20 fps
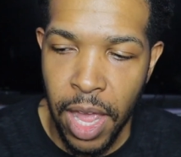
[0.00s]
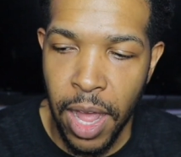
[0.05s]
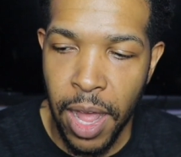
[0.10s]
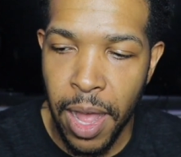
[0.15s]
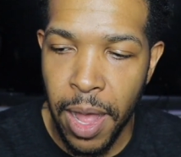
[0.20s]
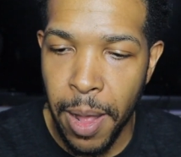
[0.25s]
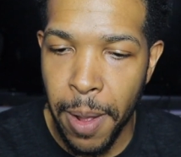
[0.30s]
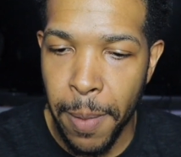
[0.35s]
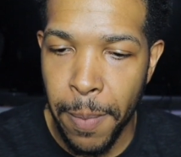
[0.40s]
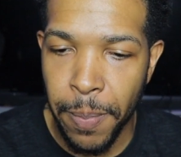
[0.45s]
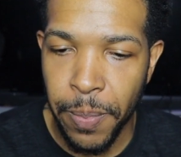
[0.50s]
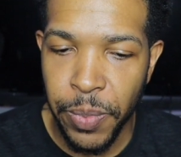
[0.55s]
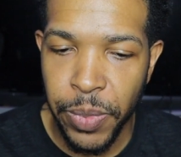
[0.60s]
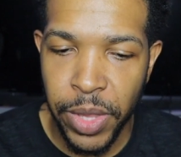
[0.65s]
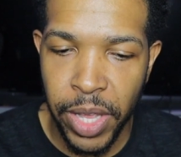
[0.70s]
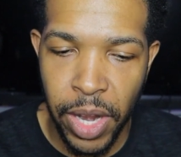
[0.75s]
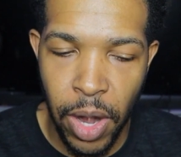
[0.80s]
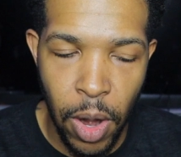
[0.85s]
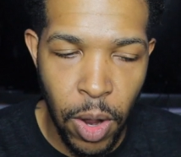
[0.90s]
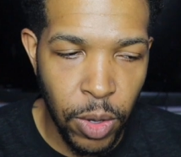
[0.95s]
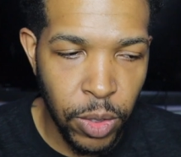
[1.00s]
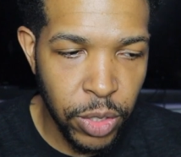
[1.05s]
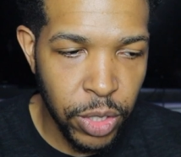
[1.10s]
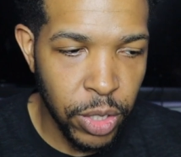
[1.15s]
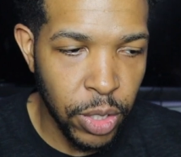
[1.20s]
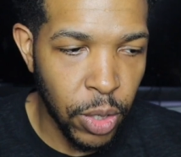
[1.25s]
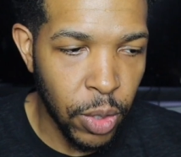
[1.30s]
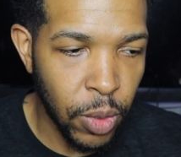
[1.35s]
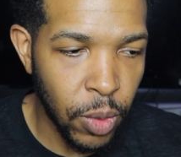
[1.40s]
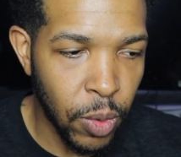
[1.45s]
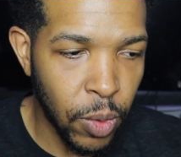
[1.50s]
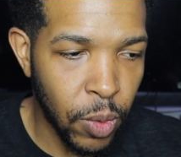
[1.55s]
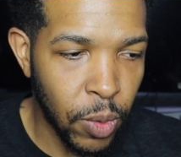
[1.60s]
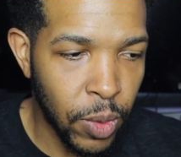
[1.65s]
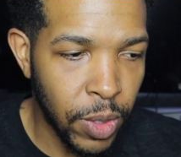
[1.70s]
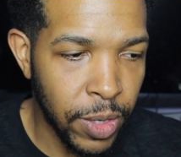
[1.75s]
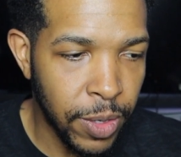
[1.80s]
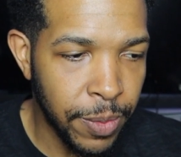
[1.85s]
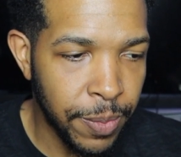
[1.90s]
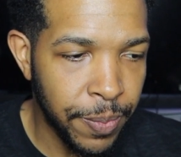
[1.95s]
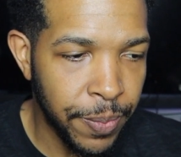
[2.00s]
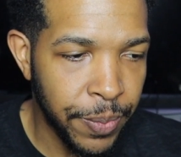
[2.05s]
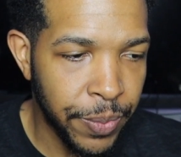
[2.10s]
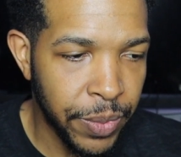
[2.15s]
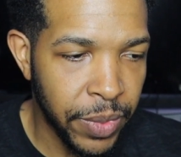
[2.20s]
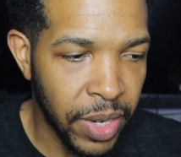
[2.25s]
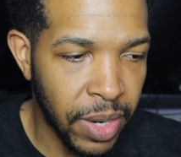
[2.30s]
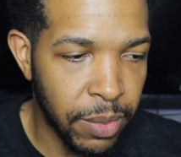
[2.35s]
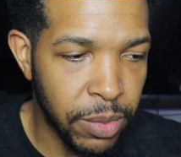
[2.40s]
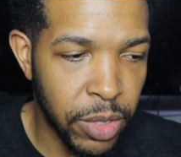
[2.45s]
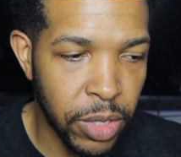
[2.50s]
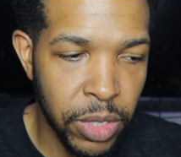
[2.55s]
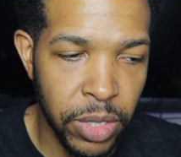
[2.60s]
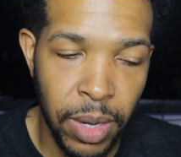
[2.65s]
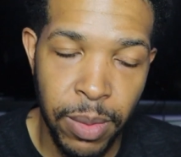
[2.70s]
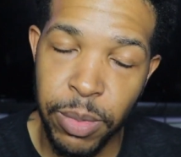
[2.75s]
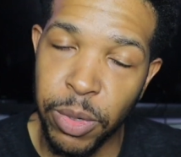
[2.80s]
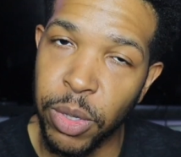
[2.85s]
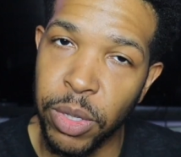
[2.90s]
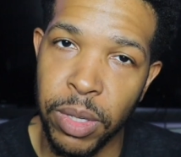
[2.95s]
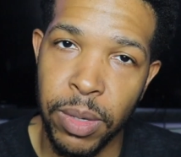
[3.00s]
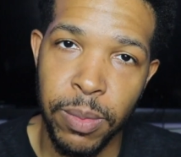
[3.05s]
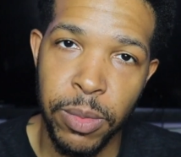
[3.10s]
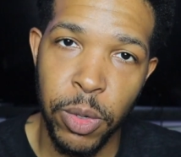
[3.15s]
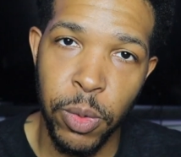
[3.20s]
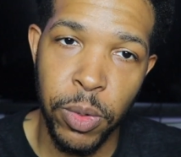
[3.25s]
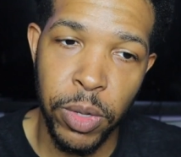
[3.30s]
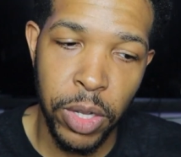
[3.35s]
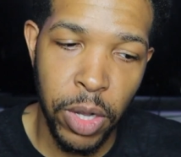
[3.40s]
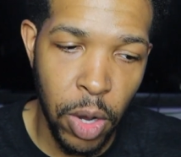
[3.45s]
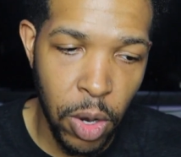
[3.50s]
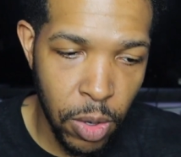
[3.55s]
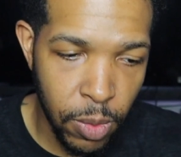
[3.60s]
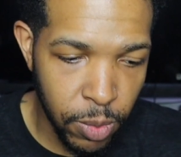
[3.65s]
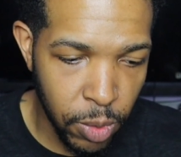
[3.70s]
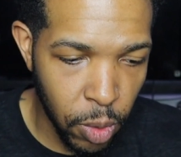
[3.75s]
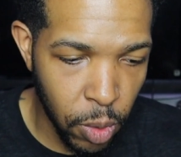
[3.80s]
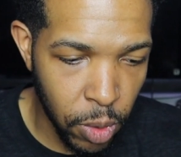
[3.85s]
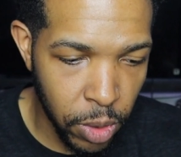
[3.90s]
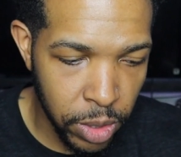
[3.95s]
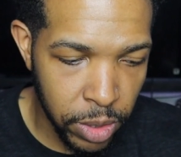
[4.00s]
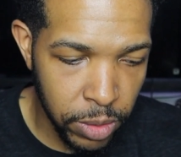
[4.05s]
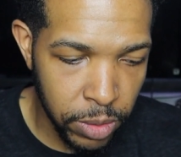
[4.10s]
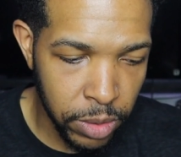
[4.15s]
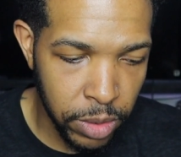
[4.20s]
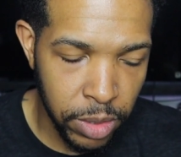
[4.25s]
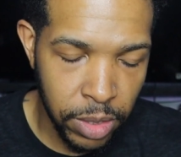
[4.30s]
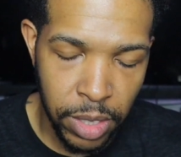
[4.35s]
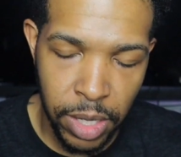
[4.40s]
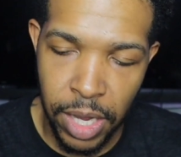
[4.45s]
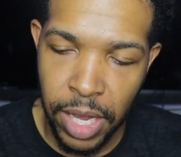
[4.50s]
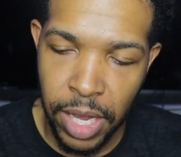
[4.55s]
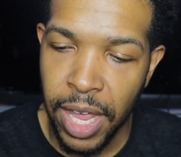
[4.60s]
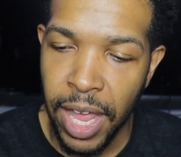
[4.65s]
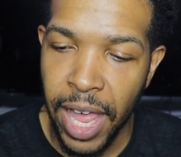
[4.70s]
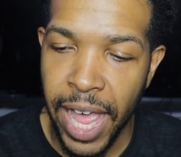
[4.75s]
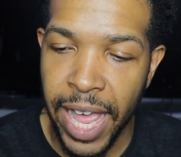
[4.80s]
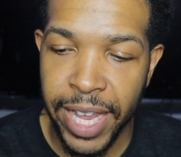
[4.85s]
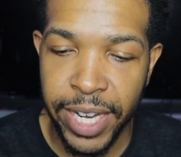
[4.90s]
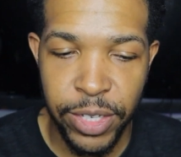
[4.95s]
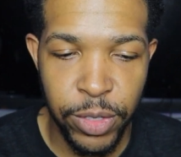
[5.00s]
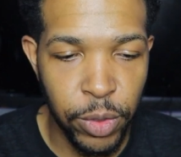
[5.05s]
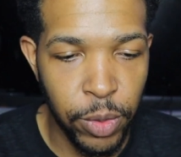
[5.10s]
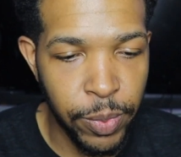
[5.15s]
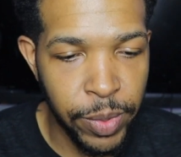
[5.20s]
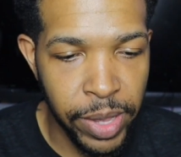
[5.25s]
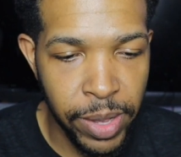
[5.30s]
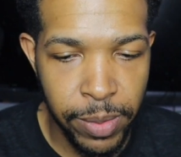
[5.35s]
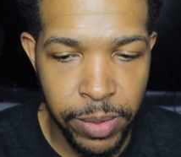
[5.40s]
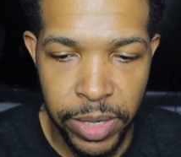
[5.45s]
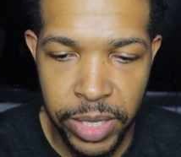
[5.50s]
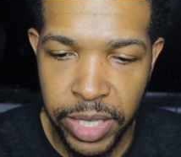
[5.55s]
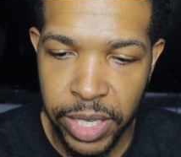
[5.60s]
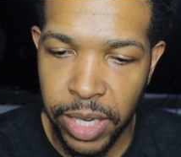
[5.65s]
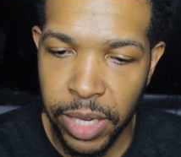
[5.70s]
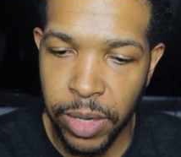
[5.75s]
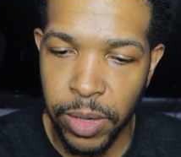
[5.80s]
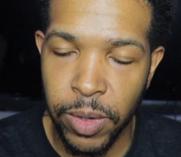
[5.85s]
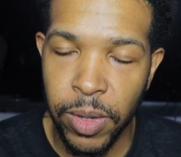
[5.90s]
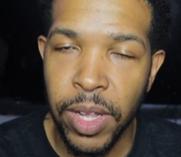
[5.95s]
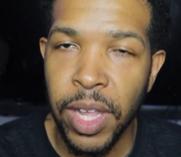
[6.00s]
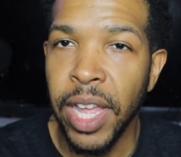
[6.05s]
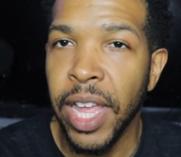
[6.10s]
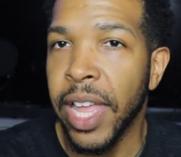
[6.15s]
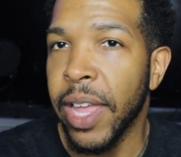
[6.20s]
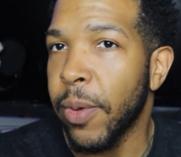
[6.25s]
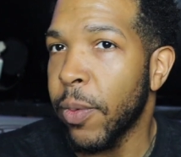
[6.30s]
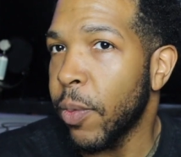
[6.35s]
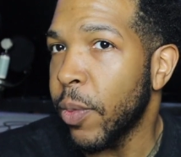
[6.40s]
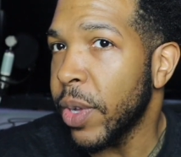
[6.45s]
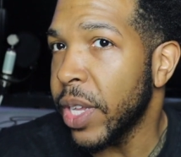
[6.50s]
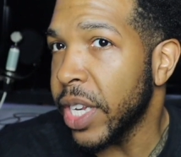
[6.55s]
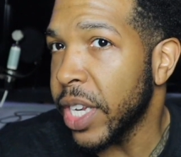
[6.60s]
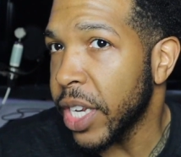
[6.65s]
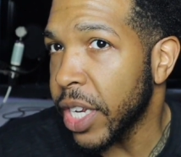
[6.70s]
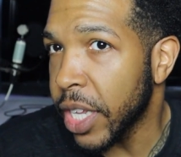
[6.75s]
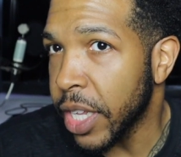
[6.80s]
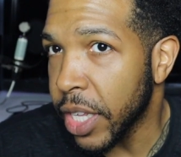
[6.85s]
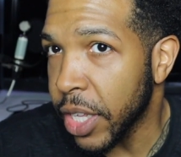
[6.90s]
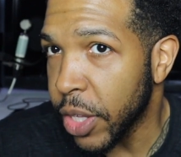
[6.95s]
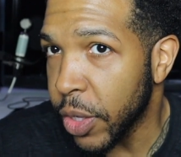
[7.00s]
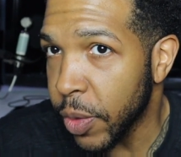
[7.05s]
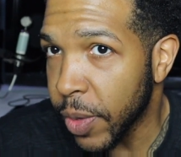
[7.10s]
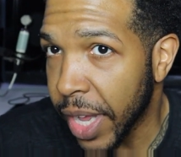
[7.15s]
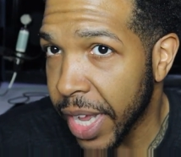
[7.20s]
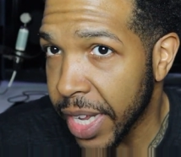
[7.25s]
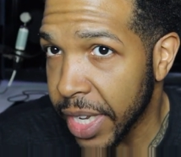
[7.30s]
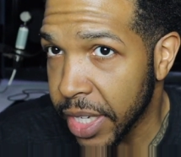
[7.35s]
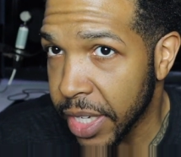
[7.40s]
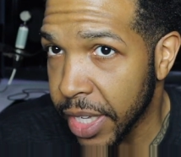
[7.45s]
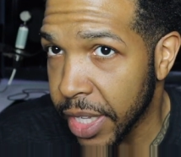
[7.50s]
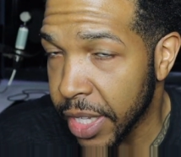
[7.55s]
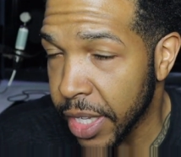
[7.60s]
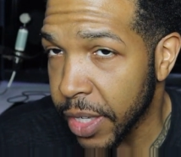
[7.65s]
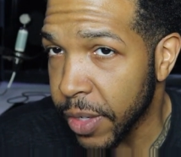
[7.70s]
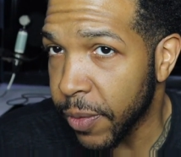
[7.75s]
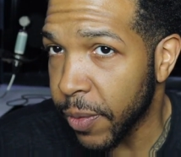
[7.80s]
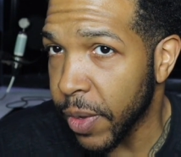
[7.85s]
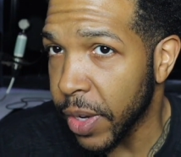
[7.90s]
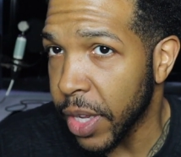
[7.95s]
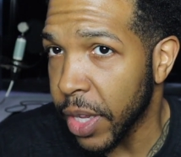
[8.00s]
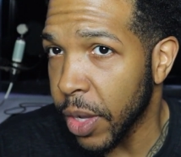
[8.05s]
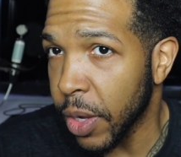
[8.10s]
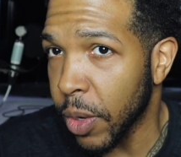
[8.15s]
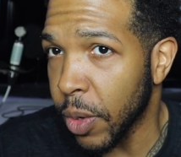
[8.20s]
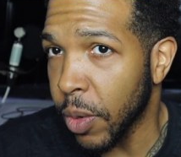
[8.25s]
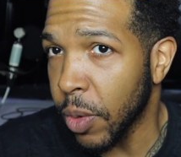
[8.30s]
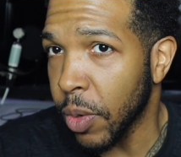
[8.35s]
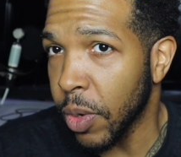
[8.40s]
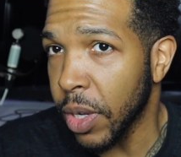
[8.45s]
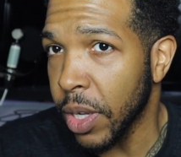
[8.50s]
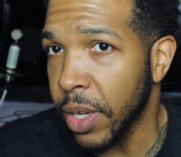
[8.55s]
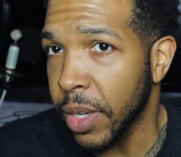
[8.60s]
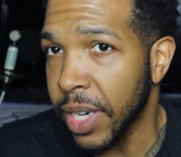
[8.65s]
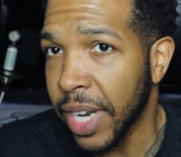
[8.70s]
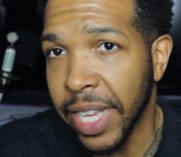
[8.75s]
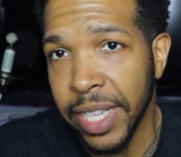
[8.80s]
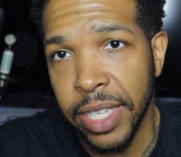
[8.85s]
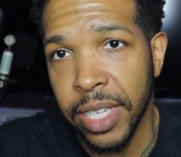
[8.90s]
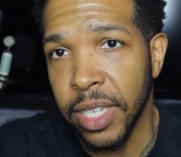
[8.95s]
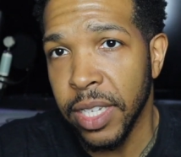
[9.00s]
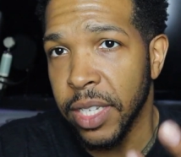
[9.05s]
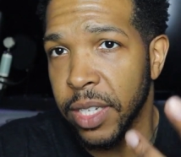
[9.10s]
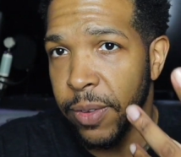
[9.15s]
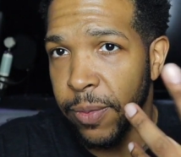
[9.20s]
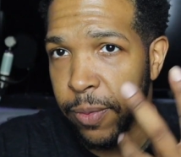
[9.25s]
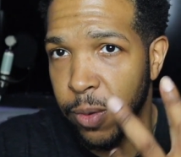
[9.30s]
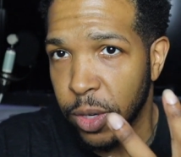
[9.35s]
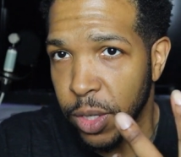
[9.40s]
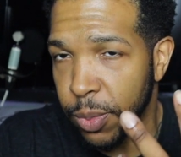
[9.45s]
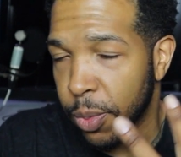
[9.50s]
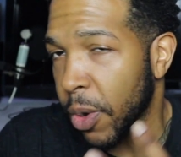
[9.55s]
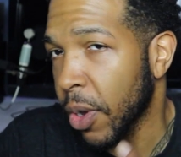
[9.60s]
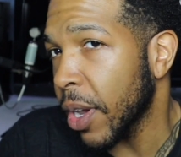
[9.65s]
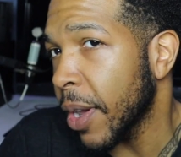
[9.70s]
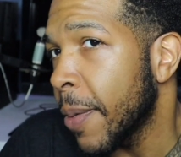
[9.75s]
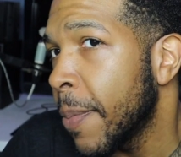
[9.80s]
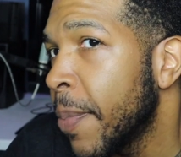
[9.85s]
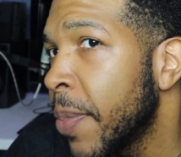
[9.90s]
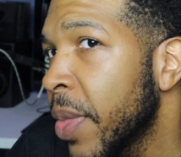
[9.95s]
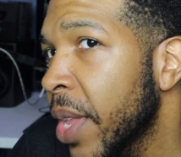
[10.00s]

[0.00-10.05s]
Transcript: And also, I'm doing comb coils, as you'll be able to tell. And when you guys see this video, like this is the first part.